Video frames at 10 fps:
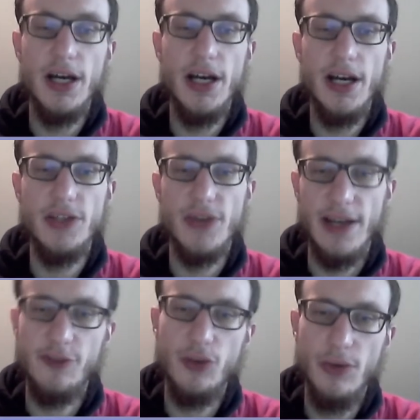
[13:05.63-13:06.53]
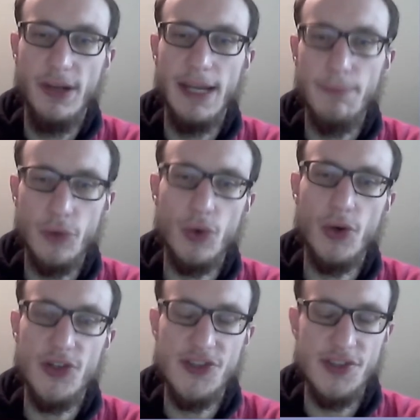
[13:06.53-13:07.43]
You have to do a lab
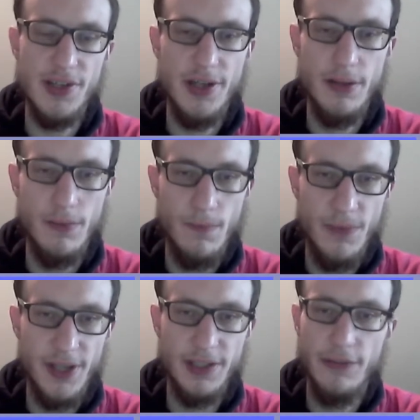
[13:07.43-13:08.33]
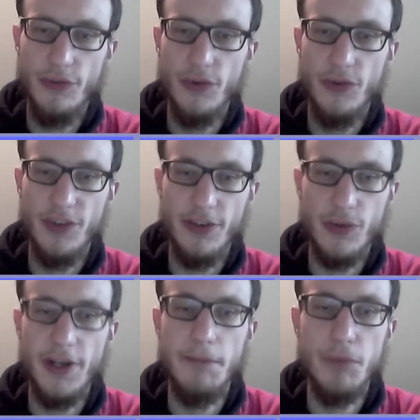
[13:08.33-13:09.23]
course, that gives you 6
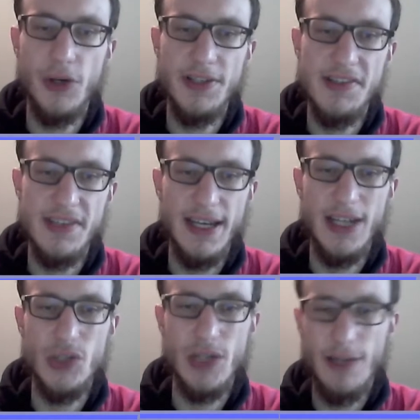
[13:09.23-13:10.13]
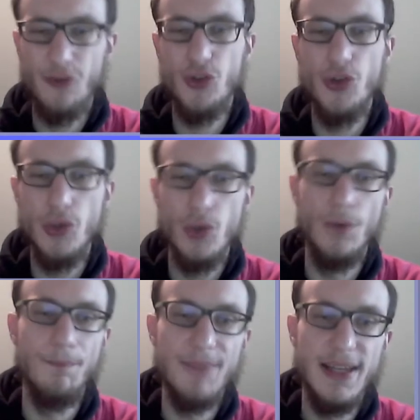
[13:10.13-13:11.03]
credit points, and you have to
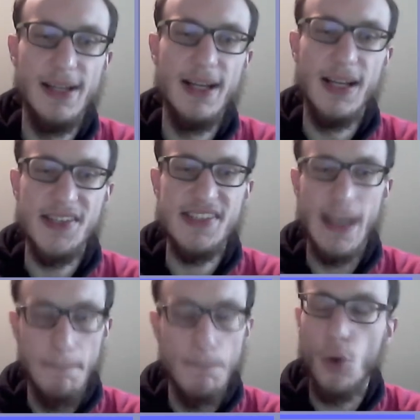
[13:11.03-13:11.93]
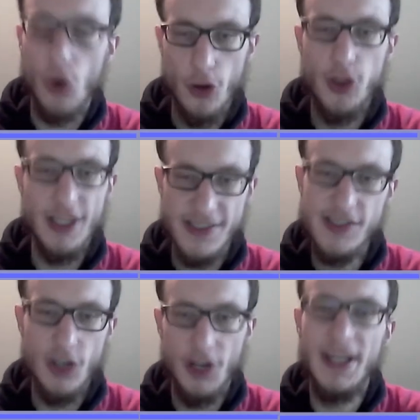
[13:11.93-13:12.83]
do some more
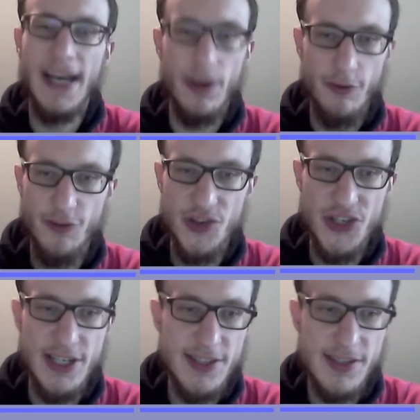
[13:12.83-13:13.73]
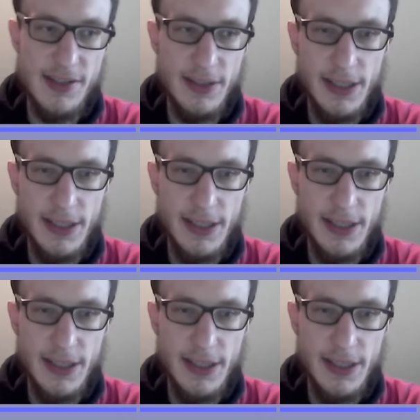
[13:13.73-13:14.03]
things on nanophysics,